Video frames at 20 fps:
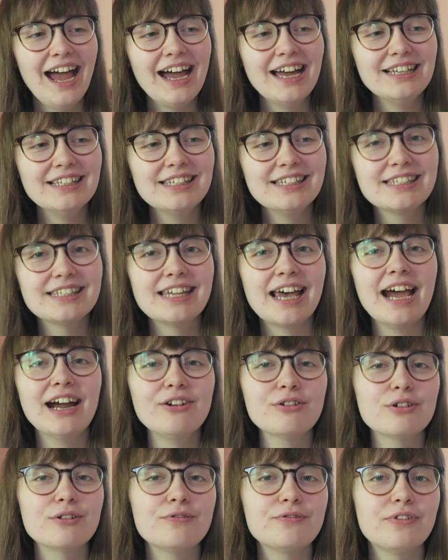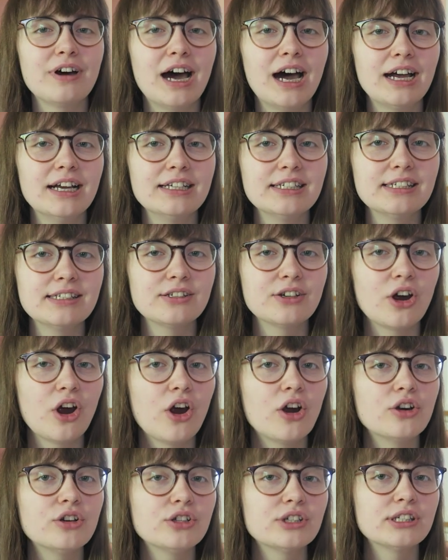and sacrificed
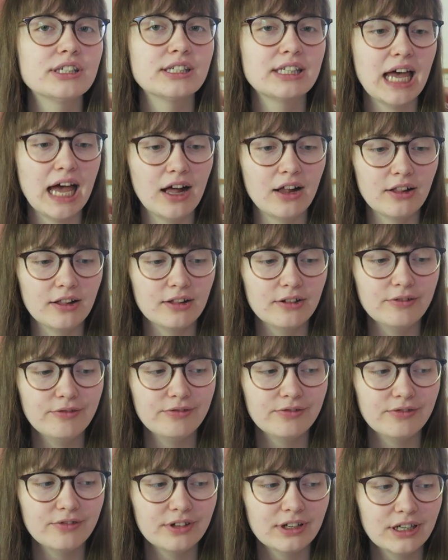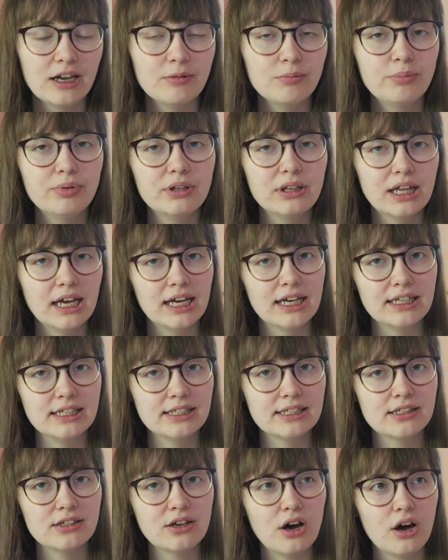herself in
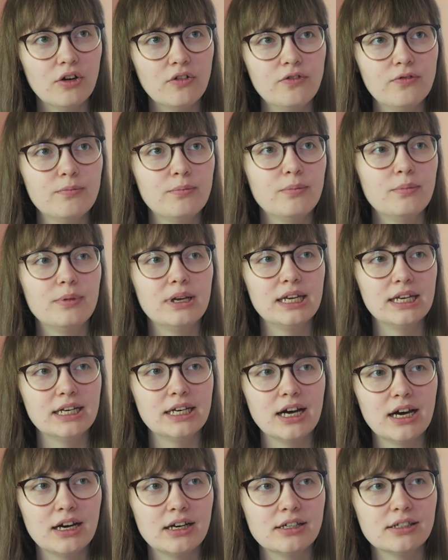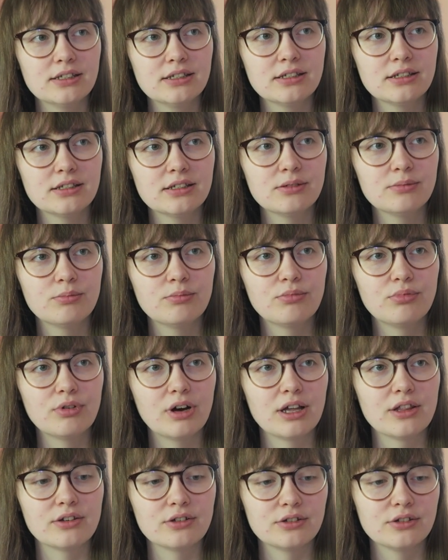place of Mina's
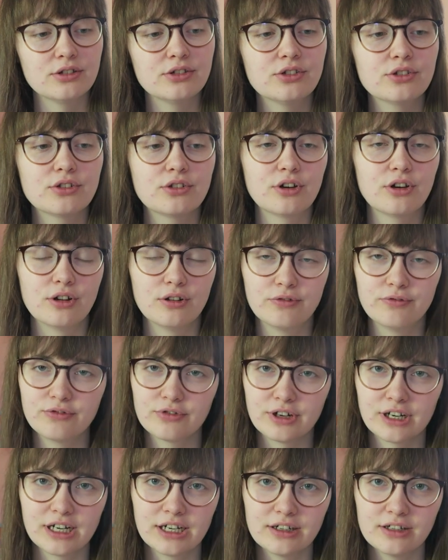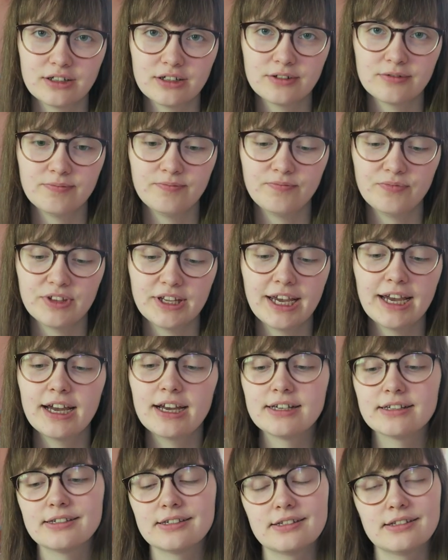brother's girlfriend
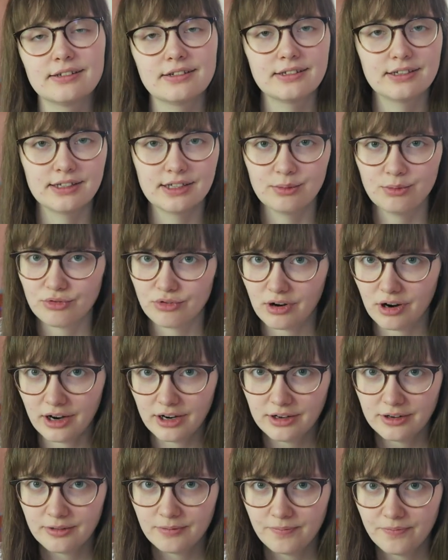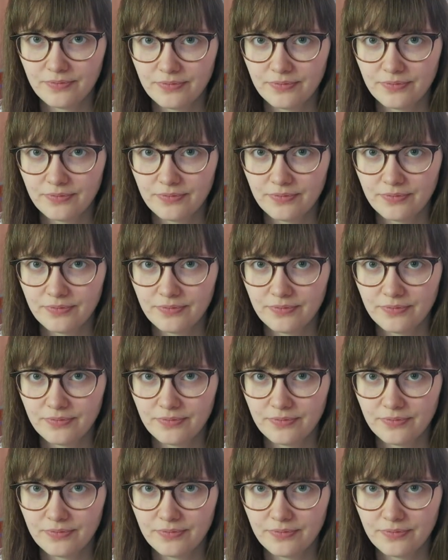as the sea bride.